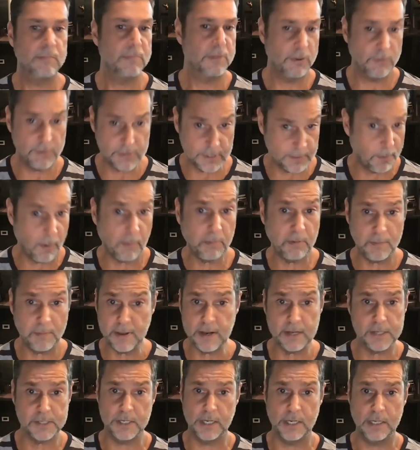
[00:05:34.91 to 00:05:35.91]
There is a
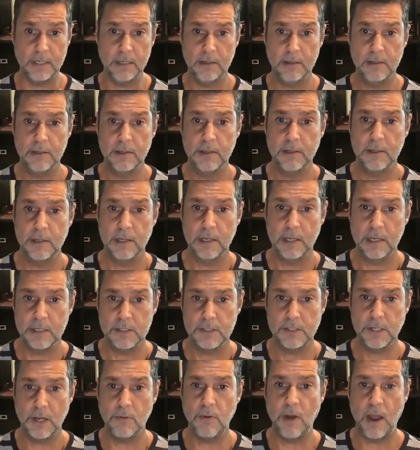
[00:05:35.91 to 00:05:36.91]
probability.
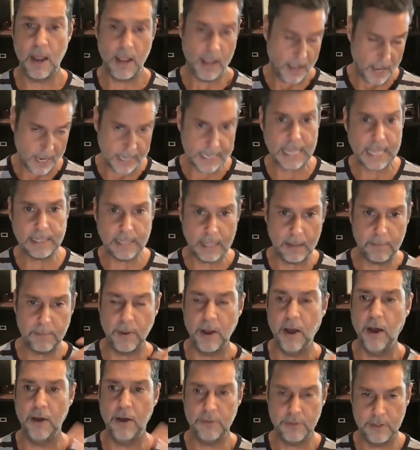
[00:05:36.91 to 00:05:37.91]
So I get that
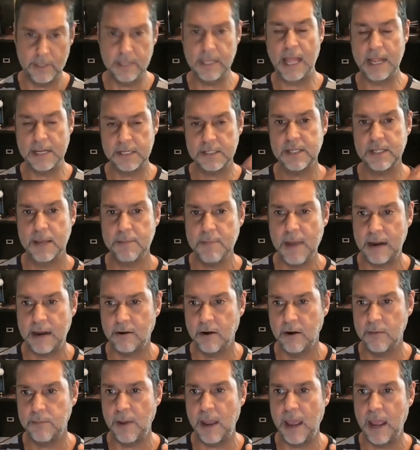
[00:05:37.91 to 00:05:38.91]
path and that's their
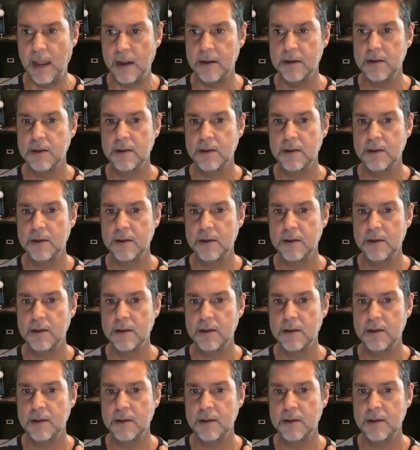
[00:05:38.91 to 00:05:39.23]
macro bet.